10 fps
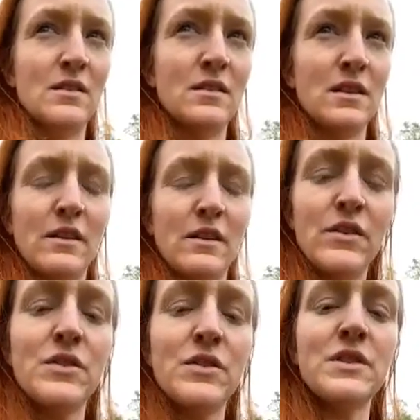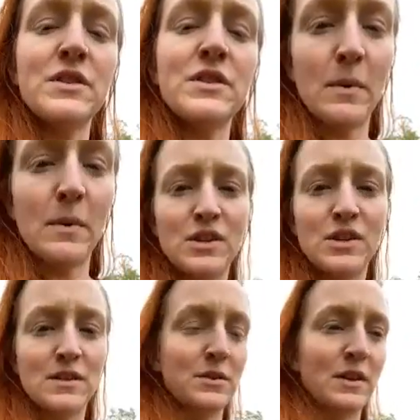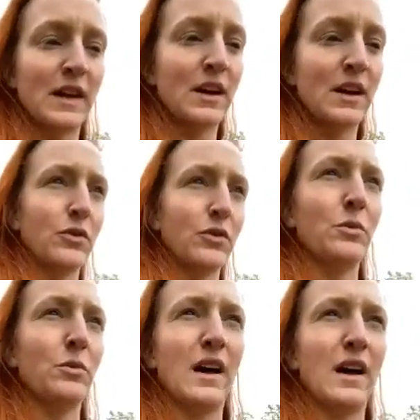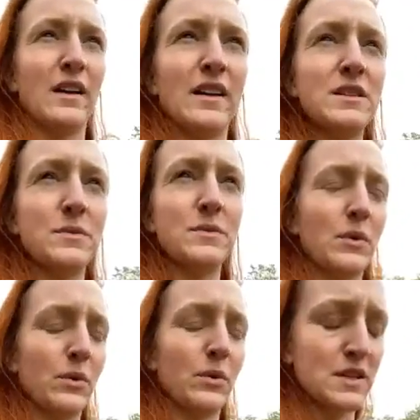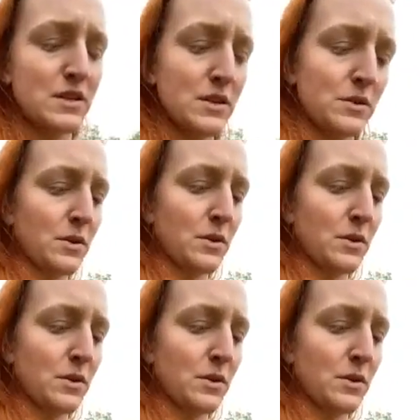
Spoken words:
give yourself permission to let it go for a while. And that's what I'm going to do,